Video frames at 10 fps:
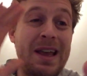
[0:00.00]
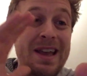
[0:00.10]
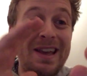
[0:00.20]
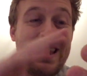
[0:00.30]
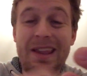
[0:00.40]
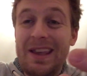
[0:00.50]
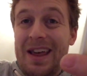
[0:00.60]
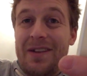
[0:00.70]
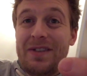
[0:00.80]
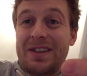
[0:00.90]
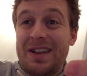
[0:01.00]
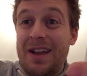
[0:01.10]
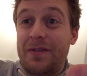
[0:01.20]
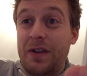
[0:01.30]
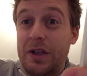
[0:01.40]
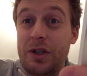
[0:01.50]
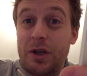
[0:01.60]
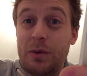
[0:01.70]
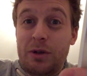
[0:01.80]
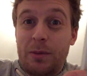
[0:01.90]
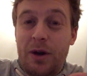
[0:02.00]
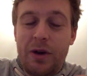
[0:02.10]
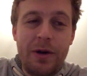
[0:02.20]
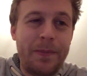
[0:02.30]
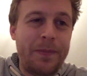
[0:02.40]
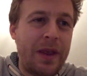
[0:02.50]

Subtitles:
at the thing that I've designed for you to do tomorrow.